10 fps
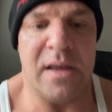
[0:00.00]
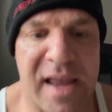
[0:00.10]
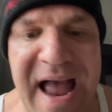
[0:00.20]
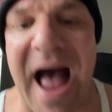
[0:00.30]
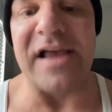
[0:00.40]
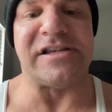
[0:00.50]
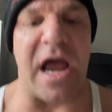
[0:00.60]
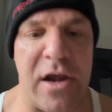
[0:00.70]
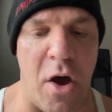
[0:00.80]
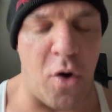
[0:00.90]
Guys I
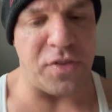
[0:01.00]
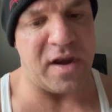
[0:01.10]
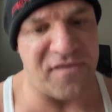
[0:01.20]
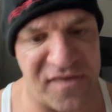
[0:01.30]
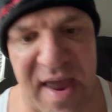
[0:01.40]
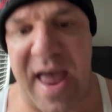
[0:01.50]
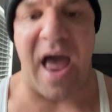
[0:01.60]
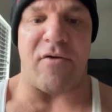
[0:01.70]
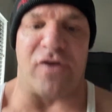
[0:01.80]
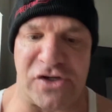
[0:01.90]
know that have
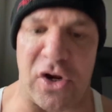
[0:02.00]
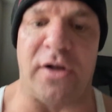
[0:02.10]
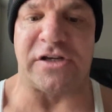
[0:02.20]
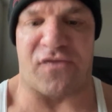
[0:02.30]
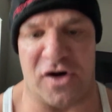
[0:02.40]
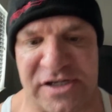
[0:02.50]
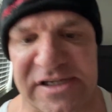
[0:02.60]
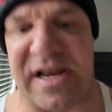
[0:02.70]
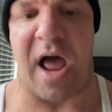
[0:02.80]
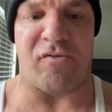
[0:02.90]
had results versus
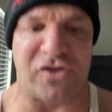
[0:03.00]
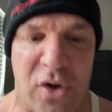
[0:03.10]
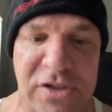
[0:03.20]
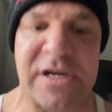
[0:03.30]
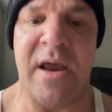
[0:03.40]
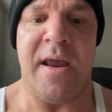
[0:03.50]
not results.